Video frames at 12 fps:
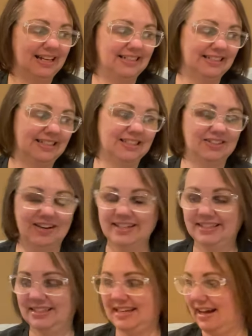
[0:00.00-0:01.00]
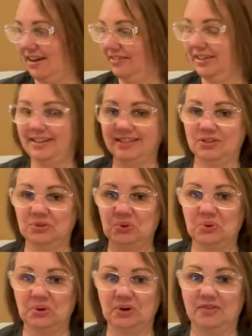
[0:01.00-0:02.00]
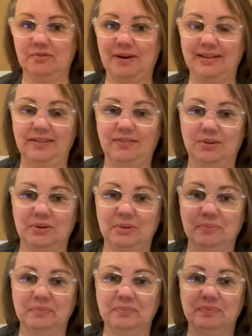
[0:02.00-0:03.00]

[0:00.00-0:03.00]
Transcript: Cause it's crazy town in this little corner of my living room.